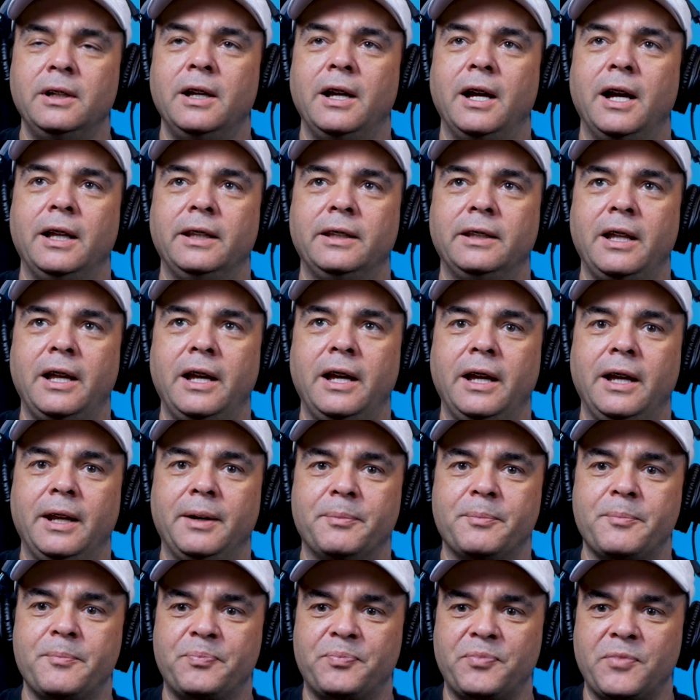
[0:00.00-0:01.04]
And
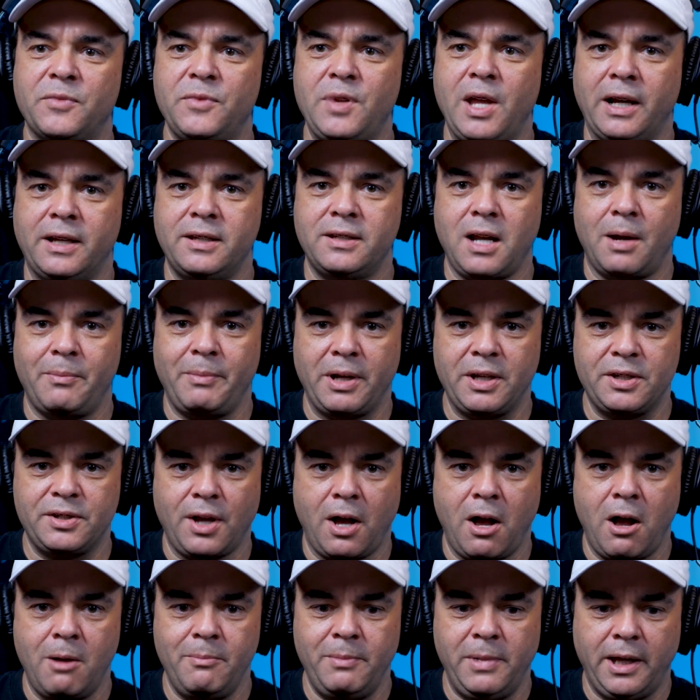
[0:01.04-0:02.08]
then next time I saw him,